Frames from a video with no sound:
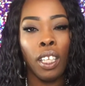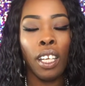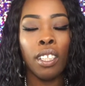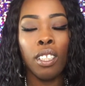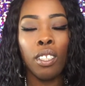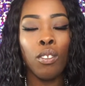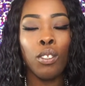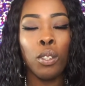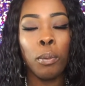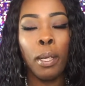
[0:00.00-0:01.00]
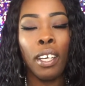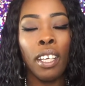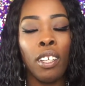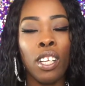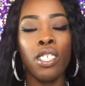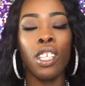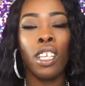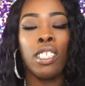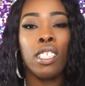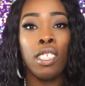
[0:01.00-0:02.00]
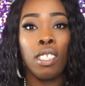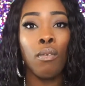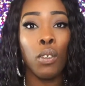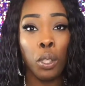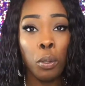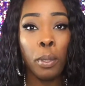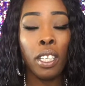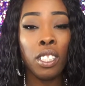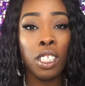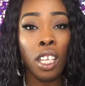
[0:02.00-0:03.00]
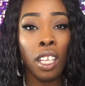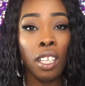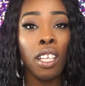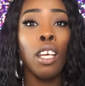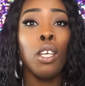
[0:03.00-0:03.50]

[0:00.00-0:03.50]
ain't nothing you could do about hair that sheds, because if your human hair shed,